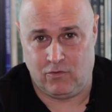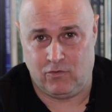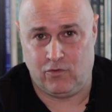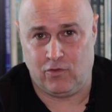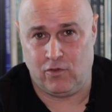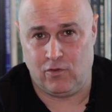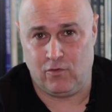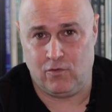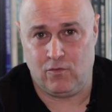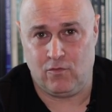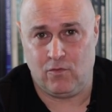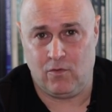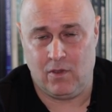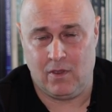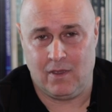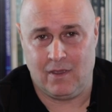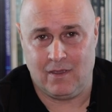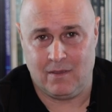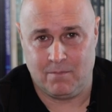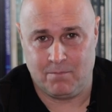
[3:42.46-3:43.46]
to
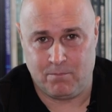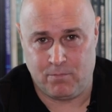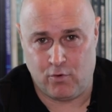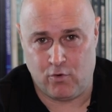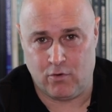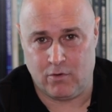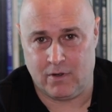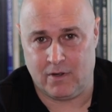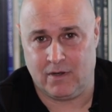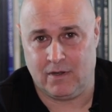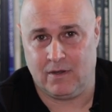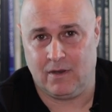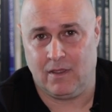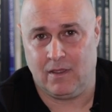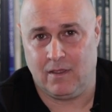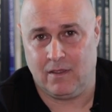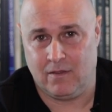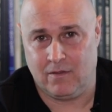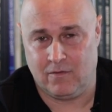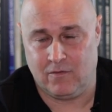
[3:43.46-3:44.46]
ported
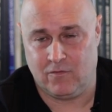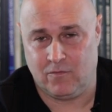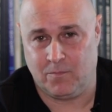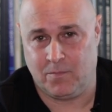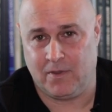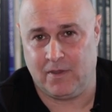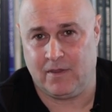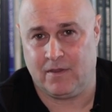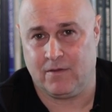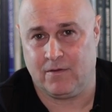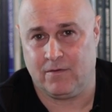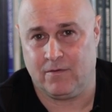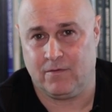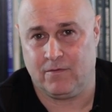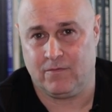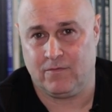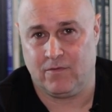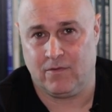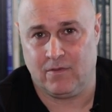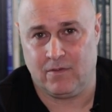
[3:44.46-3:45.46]

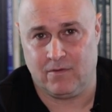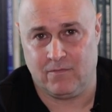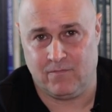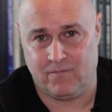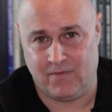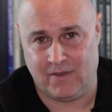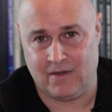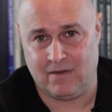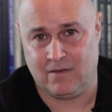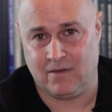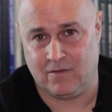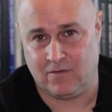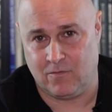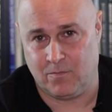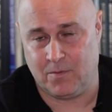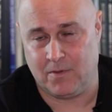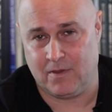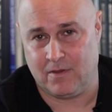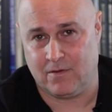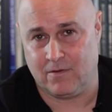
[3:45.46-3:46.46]
speakers and vented
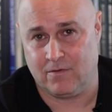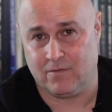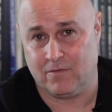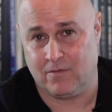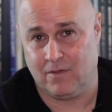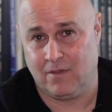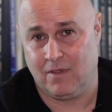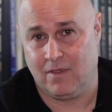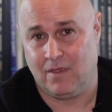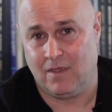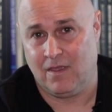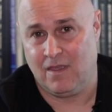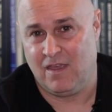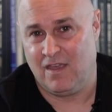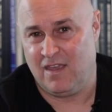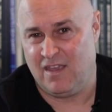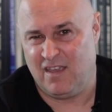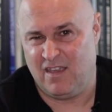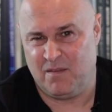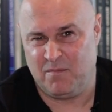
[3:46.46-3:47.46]
speakers.
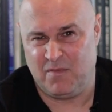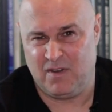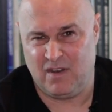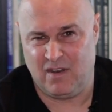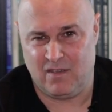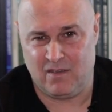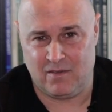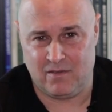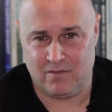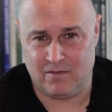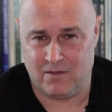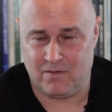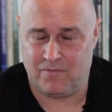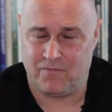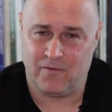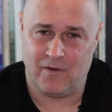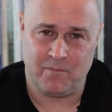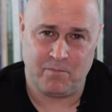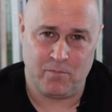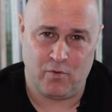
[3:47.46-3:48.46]
I mean, the
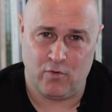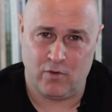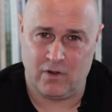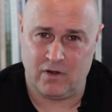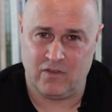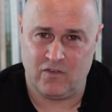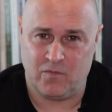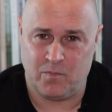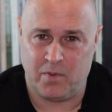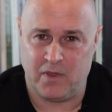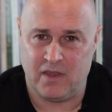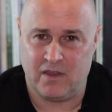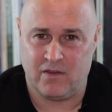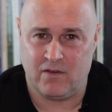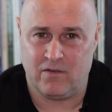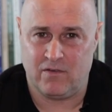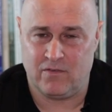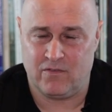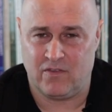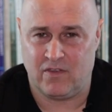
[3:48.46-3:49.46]
front ported
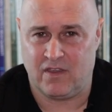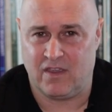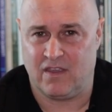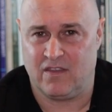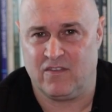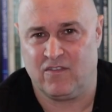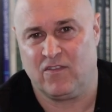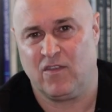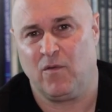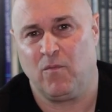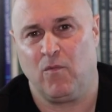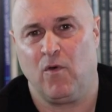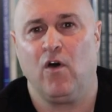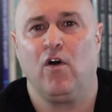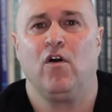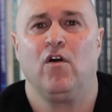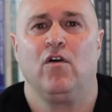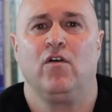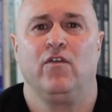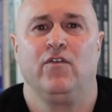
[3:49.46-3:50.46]
speakers against the
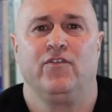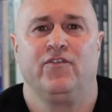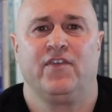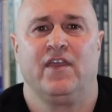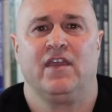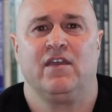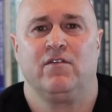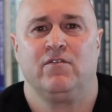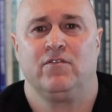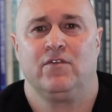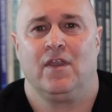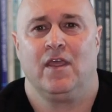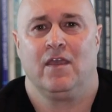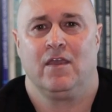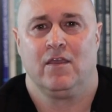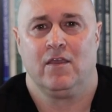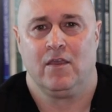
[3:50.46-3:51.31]
wall sound